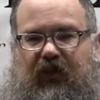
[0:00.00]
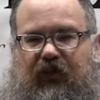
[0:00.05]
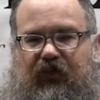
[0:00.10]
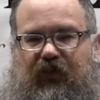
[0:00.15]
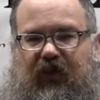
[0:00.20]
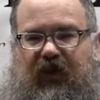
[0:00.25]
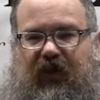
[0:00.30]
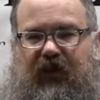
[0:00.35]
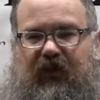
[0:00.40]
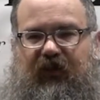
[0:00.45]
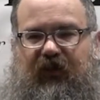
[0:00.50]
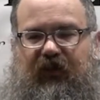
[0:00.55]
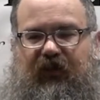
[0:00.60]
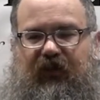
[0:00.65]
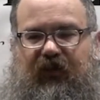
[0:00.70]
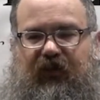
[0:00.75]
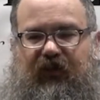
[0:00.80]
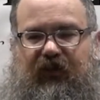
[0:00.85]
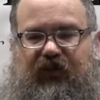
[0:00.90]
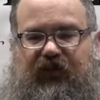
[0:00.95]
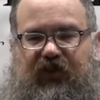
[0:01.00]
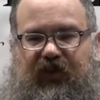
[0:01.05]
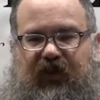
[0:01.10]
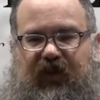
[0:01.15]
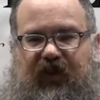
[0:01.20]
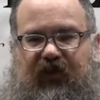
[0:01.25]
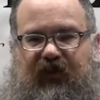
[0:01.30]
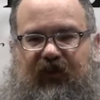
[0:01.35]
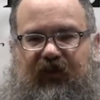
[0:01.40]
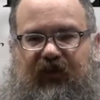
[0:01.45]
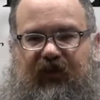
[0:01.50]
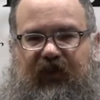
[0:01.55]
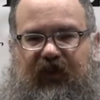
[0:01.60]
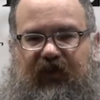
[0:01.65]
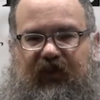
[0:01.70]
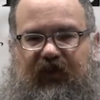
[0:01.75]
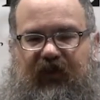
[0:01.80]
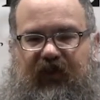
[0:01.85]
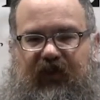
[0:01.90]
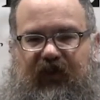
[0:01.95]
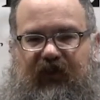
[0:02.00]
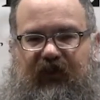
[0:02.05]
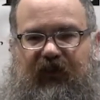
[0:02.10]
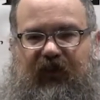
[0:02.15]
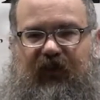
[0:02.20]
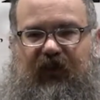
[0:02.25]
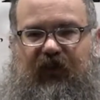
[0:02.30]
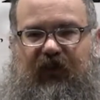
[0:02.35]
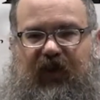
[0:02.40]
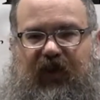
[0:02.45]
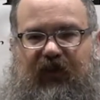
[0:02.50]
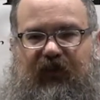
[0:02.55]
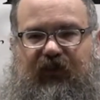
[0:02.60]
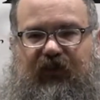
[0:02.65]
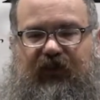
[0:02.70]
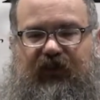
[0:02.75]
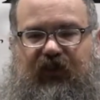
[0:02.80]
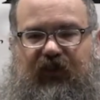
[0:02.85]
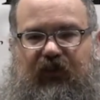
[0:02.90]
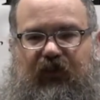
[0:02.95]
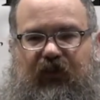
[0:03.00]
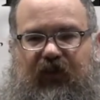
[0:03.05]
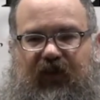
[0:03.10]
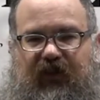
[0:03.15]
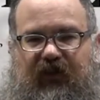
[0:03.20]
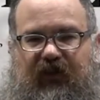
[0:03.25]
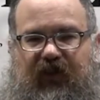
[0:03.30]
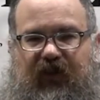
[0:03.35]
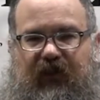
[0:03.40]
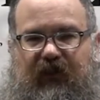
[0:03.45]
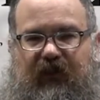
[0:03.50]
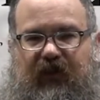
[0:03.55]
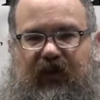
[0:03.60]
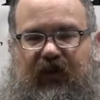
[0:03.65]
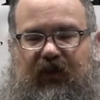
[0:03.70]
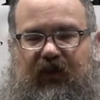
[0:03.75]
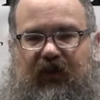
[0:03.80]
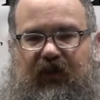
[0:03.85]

trying to solutionize and fix things for the wife who just wants him